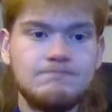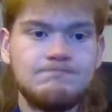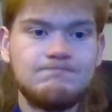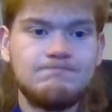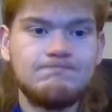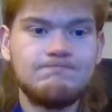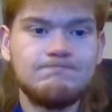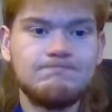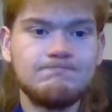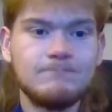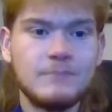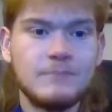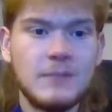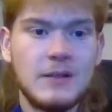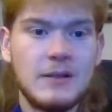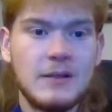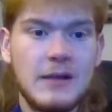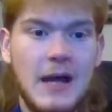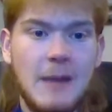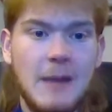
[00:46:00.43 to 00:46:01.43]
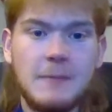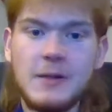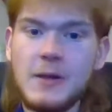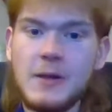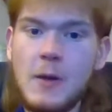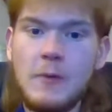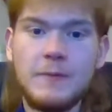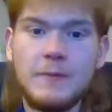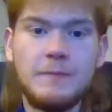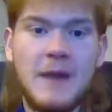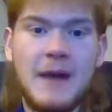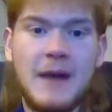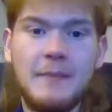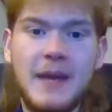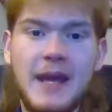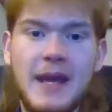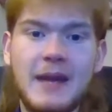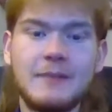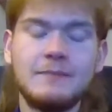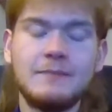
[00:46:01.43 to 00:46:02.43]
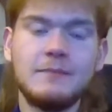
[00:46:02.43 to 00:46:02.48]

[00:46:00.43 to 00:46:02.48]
I'm going to go with my man.